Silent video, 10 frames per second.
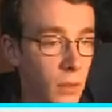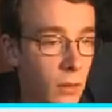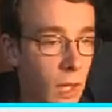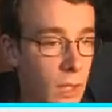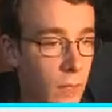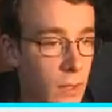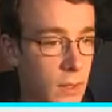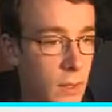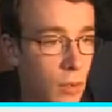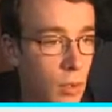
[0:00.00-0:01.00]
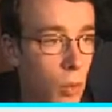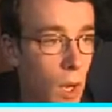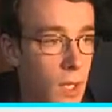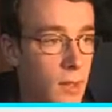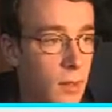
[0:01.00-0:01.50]
Now his defense is down
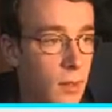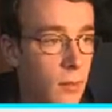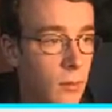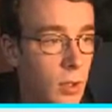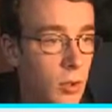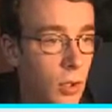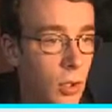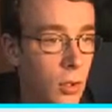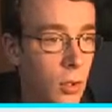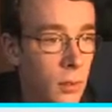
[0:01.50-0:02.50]
twice, which is good.